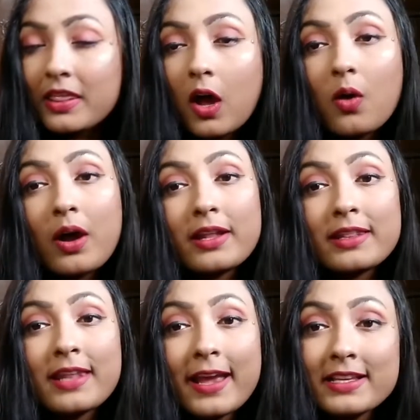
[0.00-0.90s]
Now
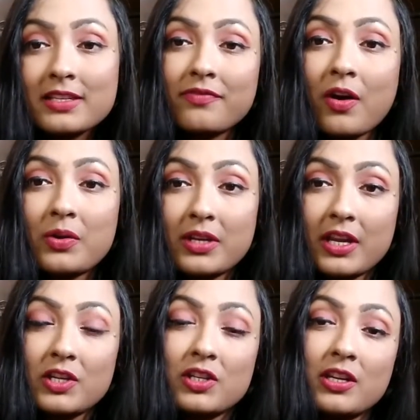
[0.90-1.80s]
next
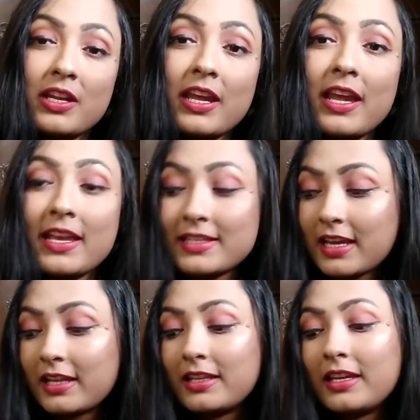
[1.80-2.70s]
foundation is
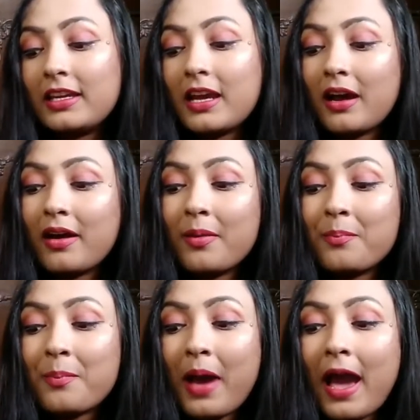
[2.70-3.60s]
the
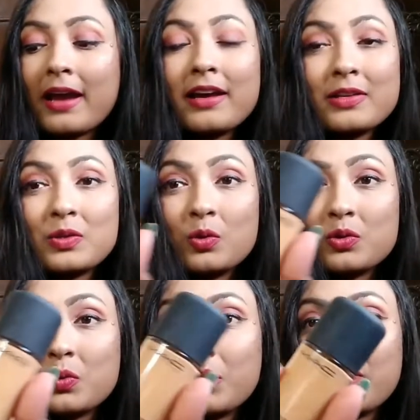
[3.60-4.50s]
MAC
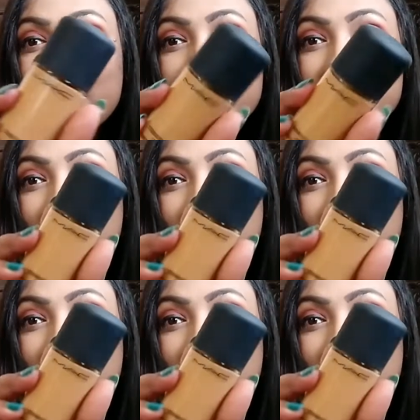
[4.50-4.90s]
Studio